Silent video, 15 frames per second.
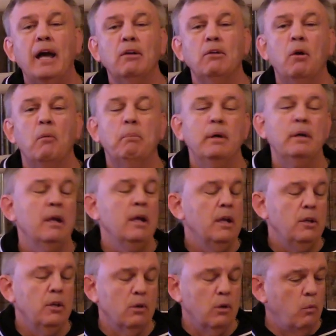I don't know.
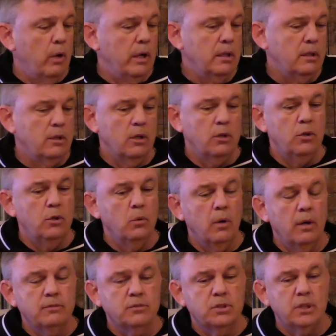But you know what? The
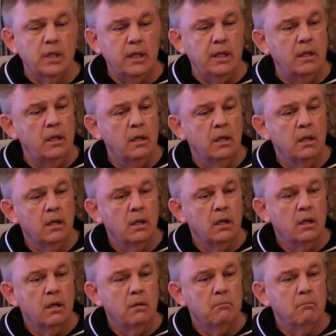UFC
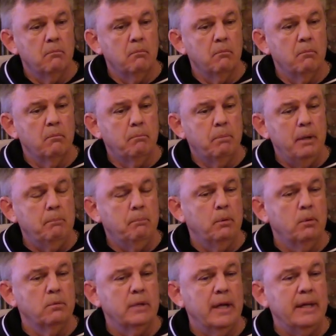
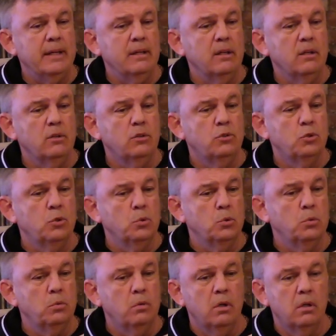people that
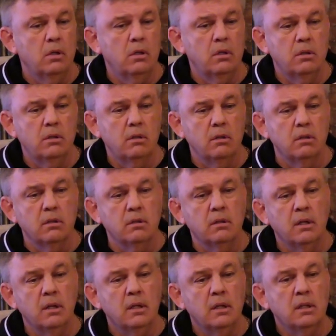do
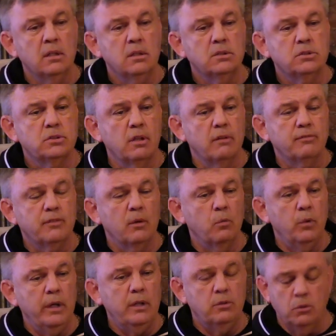the stuff that
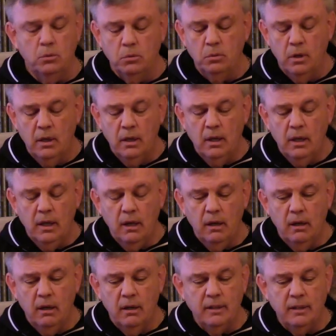we do
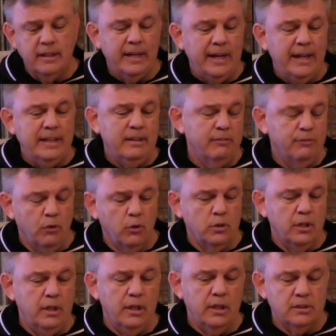uh, and that I did for all
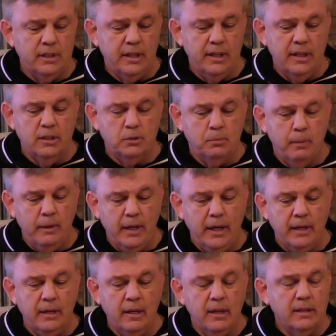the years at
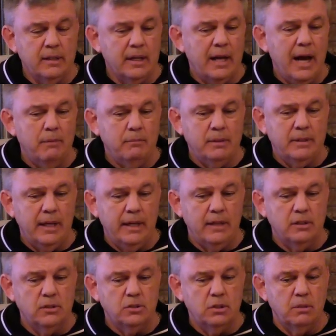ESPN, the
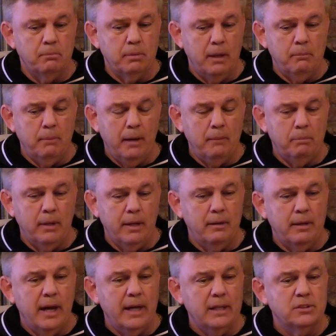commentators, the play by play
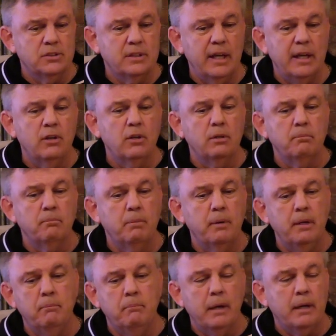guys, they couldn't
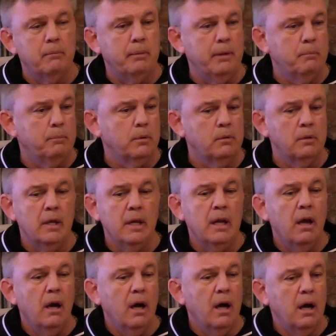be better people.
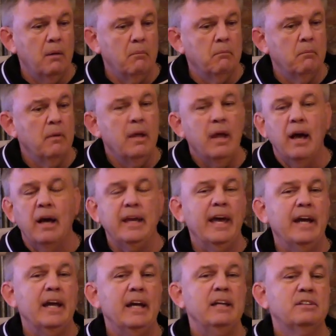Um,
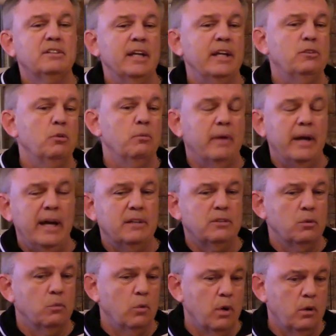again, I say to them, I had
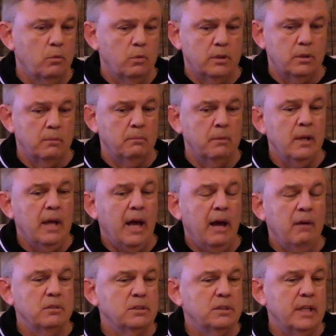to work with them.
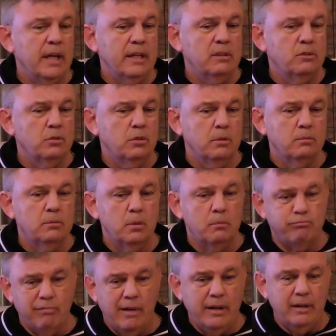I was saying to them, to
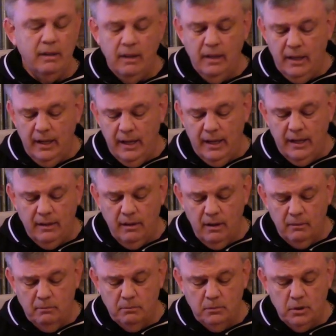Brett and
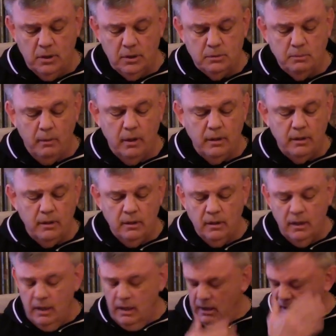um, to his
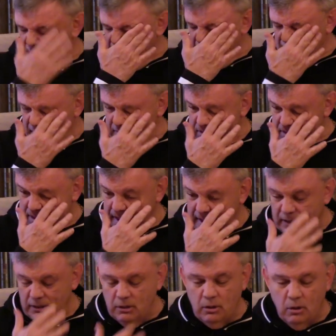partner, uh, I was
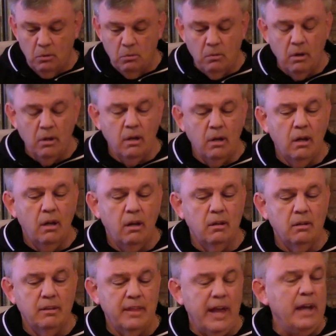saying, you know,
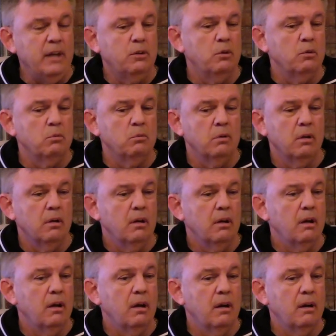thank you
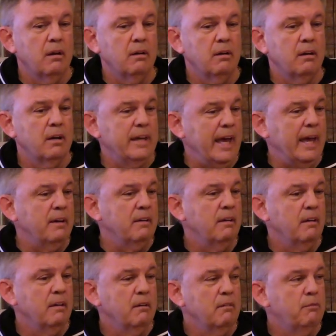uh,
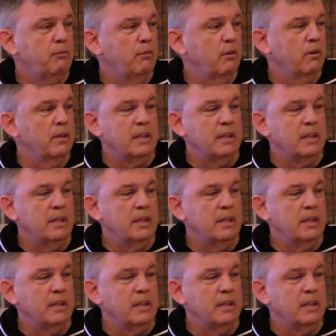again for